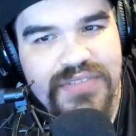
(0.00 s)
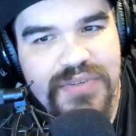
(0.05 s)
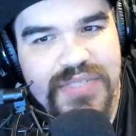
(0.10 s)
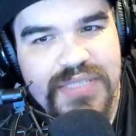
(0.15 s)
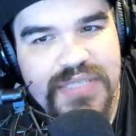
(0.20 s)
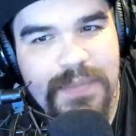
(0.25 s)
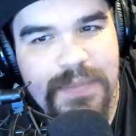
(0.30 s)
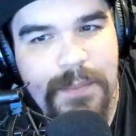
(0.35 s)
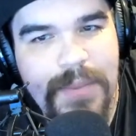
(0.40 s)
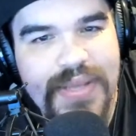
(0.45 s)
So
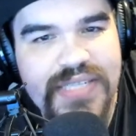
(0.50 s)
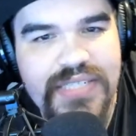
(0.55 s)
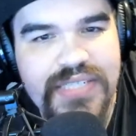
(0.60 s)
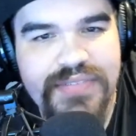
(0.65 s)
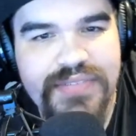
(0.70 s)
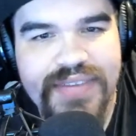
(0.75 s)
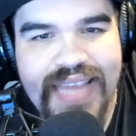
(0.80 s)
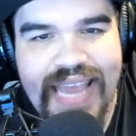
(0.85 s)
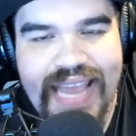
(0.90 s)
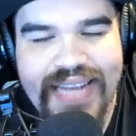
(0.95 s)
it's the best
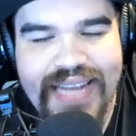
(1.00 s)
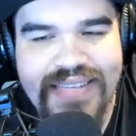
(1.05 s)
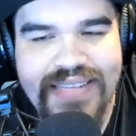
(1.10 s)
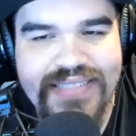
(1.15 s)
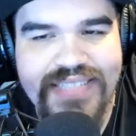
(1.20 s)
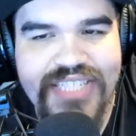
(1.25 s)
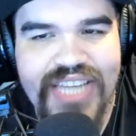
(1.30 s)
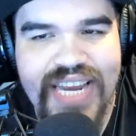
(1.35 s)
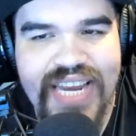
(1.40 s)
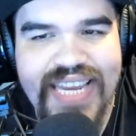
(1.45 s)
of Cactus
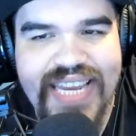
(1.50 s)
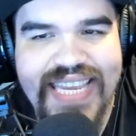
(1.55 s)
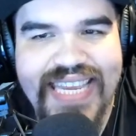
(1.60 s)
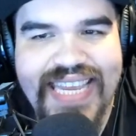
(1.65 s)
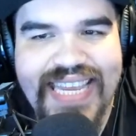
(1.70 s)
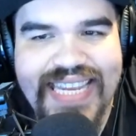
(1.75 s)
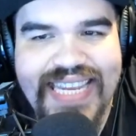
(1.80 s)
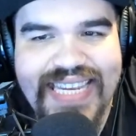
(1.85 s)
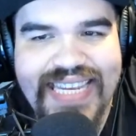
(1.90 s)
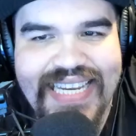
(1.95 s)
Jack
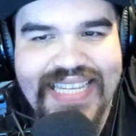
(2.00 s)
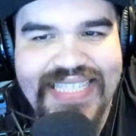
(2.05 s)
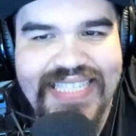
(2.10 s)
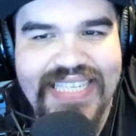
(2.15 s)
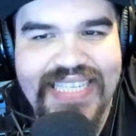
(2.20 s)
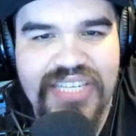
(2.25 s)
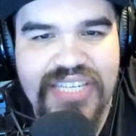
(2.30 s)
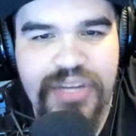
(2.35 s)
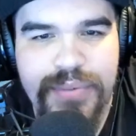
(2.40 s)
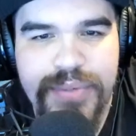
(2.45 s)
in
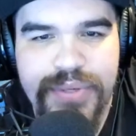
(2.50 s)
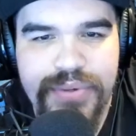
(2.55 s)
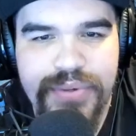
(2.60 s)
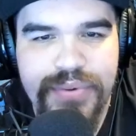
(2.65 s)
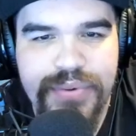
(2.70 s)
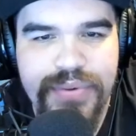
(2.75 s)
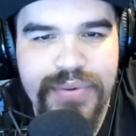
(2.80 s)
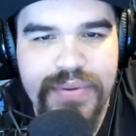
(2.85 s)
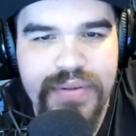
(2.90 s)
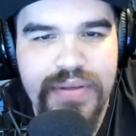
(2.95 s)
ECW.
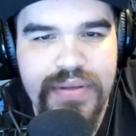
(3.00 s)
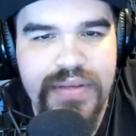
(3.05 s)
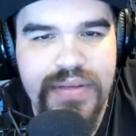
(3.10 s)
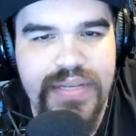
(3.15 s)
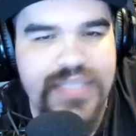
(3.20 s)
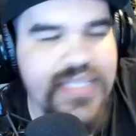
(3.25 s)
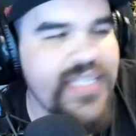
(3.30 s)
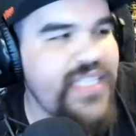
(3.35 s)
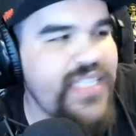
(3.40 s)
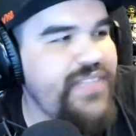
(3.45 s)

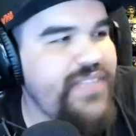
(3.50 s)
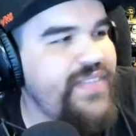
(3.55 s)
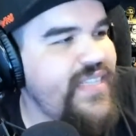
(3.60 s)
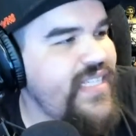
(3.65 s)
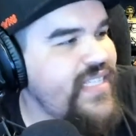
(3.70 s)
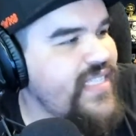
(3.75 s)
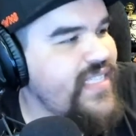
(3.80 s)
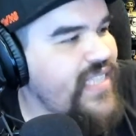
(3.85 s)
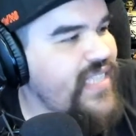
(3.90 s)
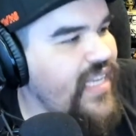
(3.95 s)
That's a
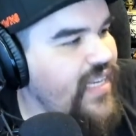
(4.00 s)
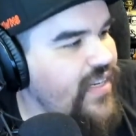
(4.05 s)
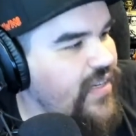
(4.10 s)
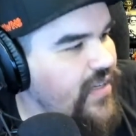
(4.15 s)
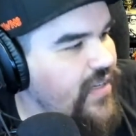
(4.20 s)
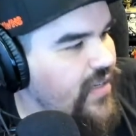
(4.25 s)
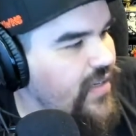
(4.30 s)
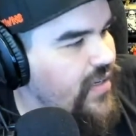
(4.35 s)
DVD set.